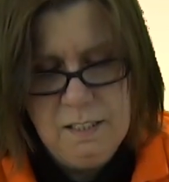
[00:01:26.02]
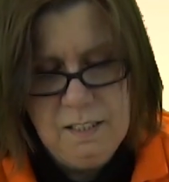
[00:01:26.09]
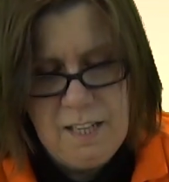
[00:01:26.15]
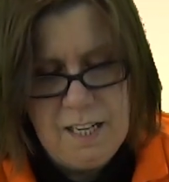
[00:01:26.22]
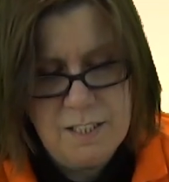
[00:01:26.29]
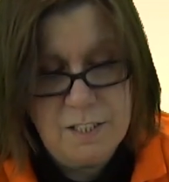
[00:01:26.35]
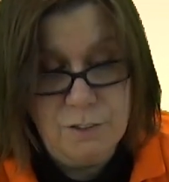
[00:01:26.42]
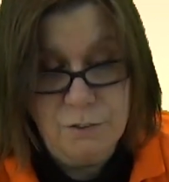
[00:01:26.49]

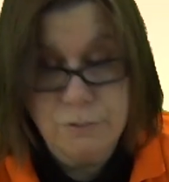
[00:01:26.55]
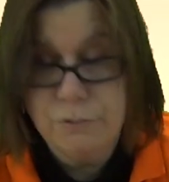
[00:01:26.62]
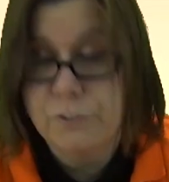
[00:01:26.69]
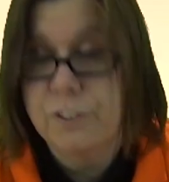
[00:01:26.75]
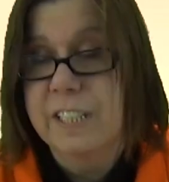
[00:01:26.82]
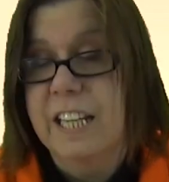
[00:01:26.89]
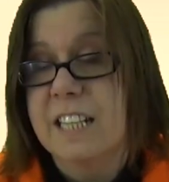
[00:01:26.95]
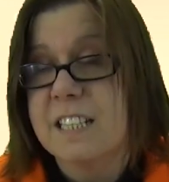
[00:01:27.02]
and don't
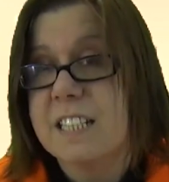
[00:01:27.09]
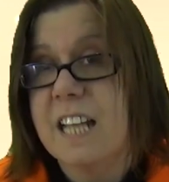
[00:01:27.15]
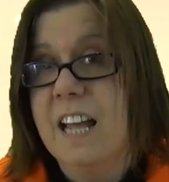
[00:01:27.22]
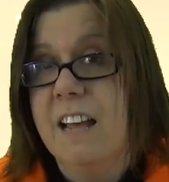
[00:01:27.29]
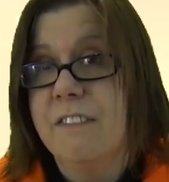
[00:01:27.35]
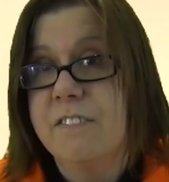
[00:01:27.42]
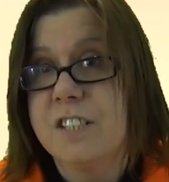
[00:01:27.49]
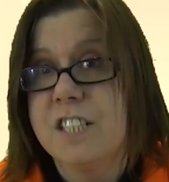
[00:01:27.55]
forget to
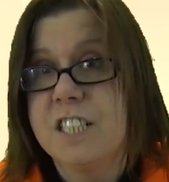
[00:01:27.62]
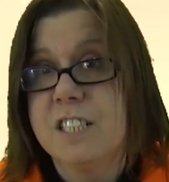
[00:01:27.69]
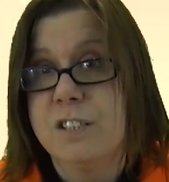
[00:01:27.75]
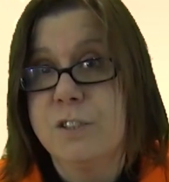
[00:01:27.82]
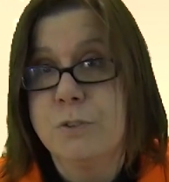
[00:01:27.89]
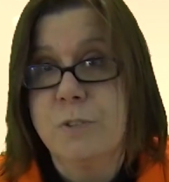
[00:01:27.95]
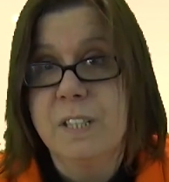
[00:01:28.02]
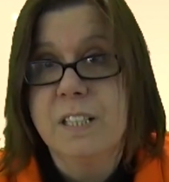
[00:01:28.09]
have the
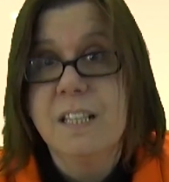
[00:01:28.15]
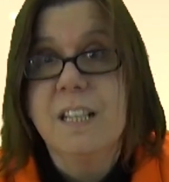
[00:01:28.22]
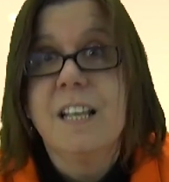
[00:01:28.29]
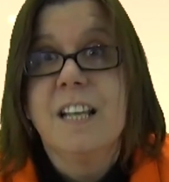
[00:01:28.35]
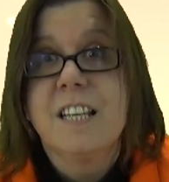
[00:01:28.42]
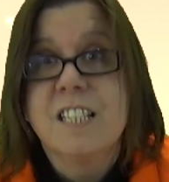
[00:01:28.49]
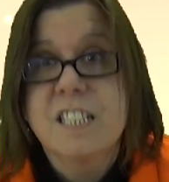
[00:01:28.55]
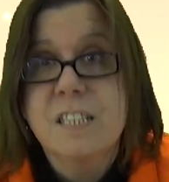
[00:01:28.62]
children
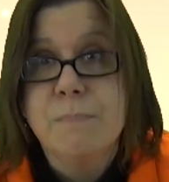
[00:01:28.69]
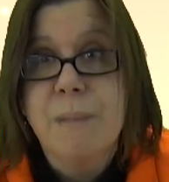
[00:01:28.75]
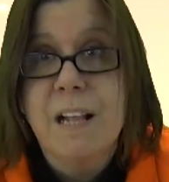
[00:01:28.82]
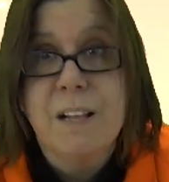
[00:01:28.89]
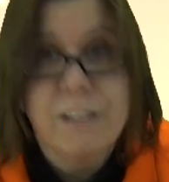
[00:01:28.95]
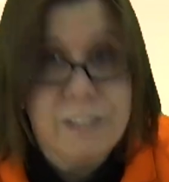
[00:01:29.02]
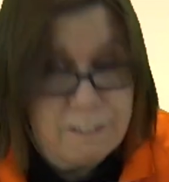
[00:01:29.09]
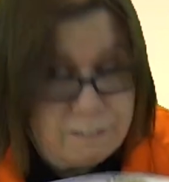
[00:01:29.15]

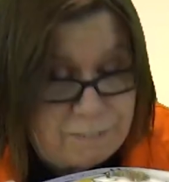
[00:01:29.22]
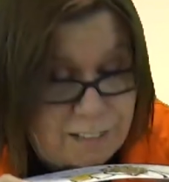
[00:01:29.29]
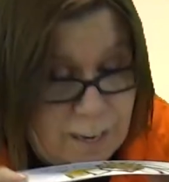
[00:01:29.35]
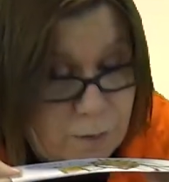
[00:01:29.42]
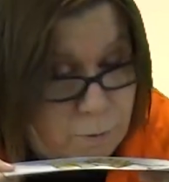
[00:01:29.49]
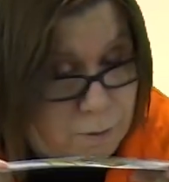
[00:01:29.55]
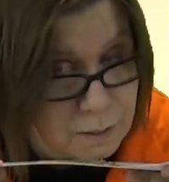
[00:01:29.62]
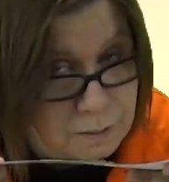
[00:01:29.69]
smell their
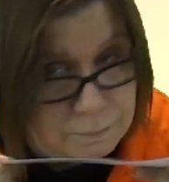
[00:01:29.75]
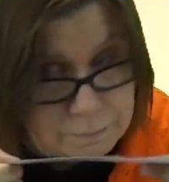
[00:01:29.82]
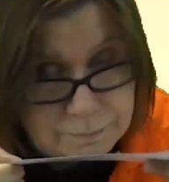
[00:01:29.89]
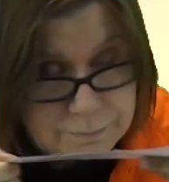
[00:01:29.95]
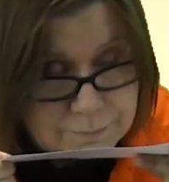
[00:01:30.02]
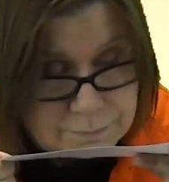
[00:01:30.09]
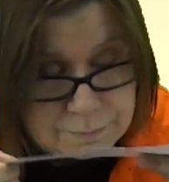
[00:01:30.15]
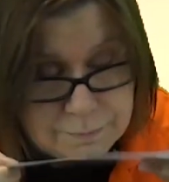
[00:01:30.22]
flour.
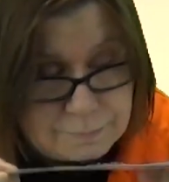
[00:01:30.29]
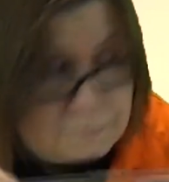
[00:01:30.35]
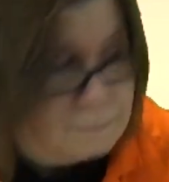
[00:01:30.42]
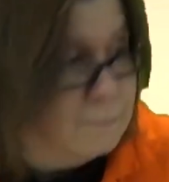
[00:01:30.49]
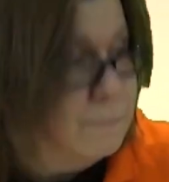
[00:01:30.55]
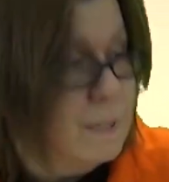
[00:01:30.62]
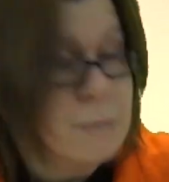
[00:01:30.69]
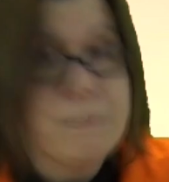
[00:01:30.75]

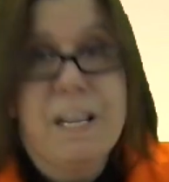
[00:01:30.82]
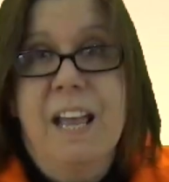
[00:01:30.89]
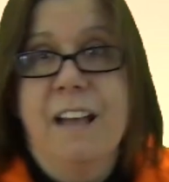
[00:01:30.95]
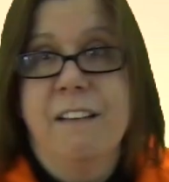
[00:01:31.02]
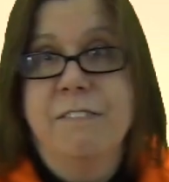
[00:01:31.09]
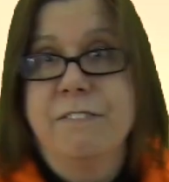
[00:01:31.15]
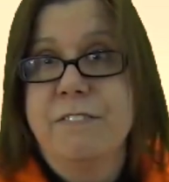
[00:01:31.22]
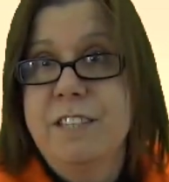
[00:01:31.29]
Maybe
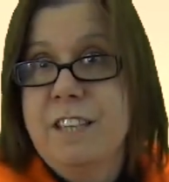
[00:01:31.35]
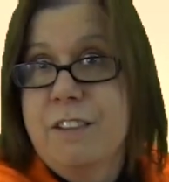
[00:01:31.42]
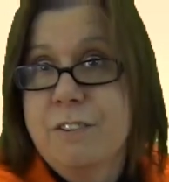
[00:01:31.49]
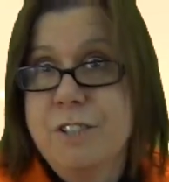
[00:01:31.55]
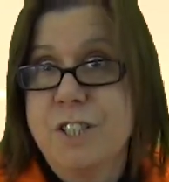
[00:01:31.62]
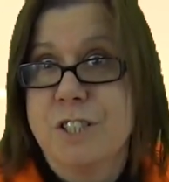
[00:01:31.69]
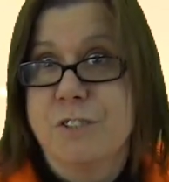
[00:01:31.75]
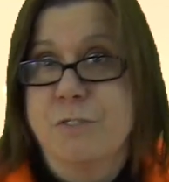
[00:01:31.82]
have the
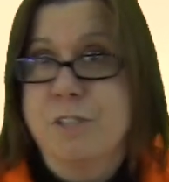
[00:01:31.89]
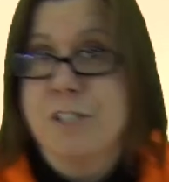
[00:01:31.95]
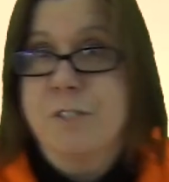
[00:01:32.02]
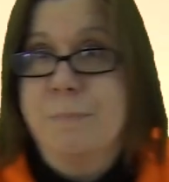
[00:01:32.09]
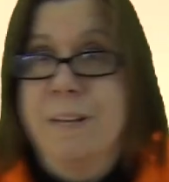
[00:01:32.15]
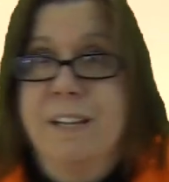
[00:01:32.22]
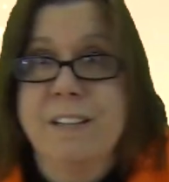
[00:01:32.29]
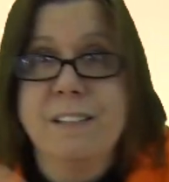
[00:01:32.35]
other children
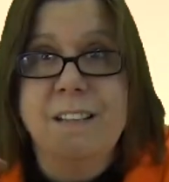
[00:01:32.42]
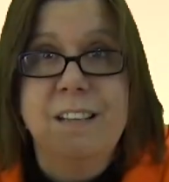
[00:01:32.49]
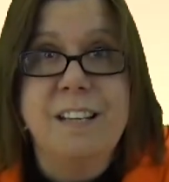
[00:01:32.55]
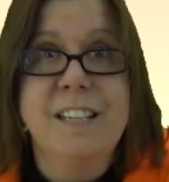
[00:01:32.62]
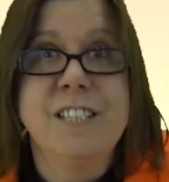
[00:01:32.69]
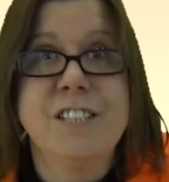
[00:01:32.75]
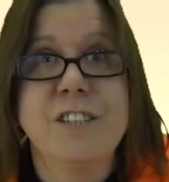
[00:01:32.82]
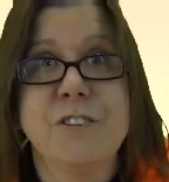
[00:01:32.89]
smell
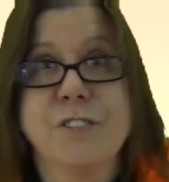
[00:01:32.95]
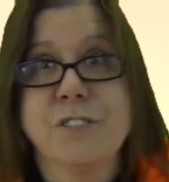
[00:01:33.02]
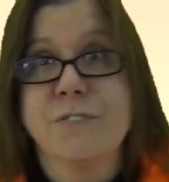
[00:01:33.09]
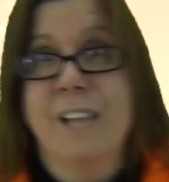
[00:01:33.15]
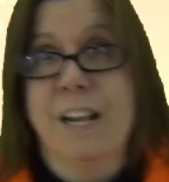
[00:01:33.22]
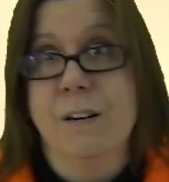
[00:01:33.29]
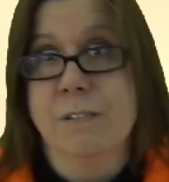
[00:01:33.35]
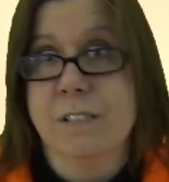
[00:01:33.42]
each other's
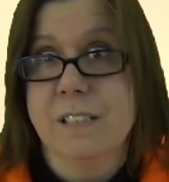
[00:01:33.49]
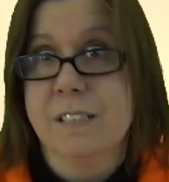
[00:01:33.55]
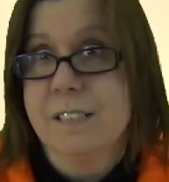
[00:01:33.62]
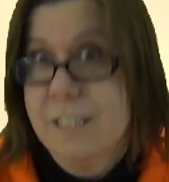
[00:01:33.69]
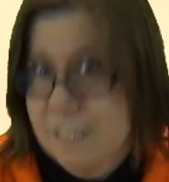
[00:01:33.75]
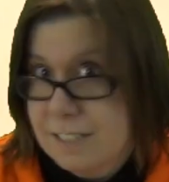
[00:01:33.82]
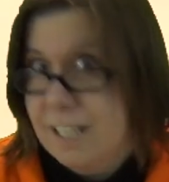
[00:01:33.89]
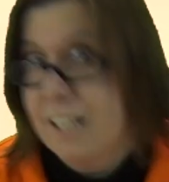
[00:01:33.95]
flour and
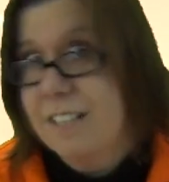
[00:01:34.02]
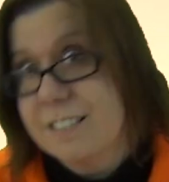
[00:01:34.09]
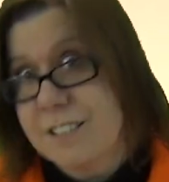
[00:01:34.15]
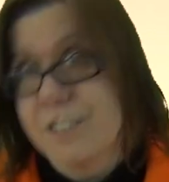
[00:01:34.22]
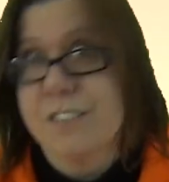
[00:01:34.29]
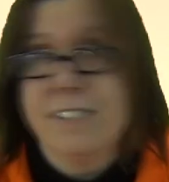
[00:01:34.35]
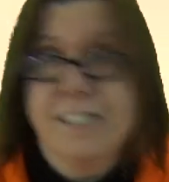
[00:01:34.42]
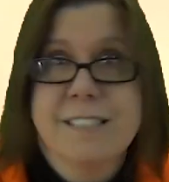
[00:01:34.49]
say it's
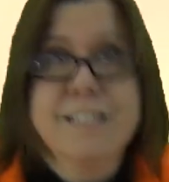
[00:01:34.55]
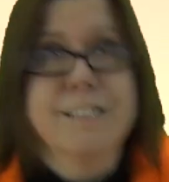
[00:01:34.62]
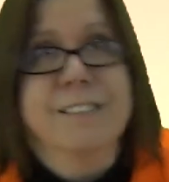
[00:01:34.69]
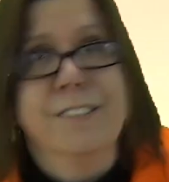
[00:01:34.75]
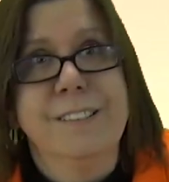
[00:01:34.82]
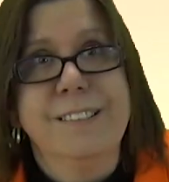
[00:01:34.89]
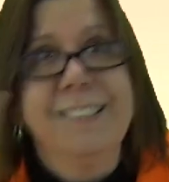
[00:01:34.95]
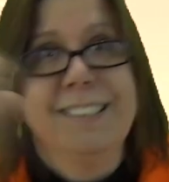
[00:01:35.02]
good, it's not
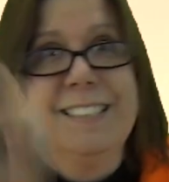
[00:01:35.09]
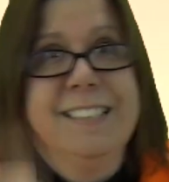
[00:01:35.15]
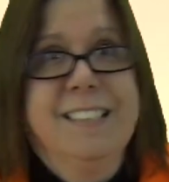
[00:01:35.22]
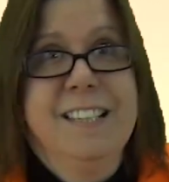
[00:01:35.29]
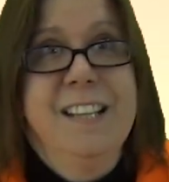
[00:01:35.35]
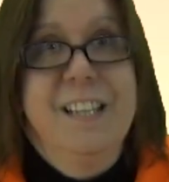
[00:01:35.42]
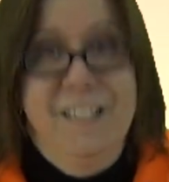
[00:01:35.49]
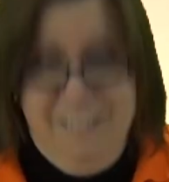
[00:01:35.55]
good.
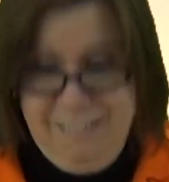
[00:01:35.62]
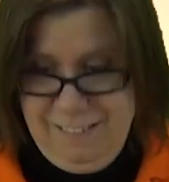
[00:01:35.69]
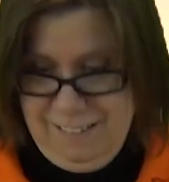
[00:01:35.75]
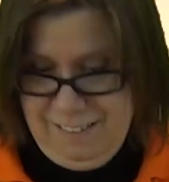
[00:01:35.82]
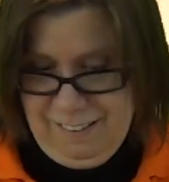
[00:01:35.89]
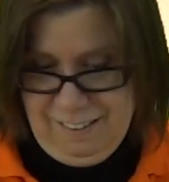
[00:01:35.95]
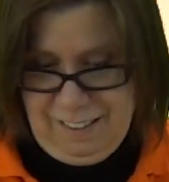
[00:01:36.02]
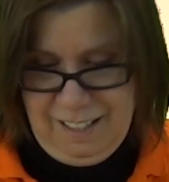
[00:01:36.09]

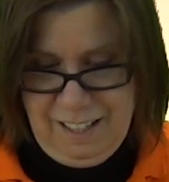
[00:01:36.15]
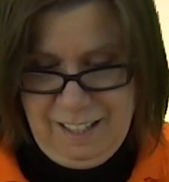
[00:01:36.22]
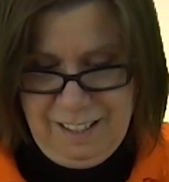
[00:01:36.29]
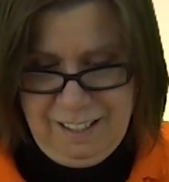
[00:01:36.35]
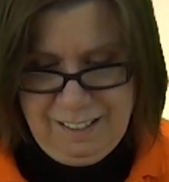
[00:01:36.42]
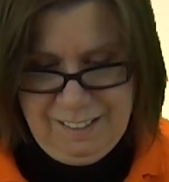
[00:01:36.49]
Okay.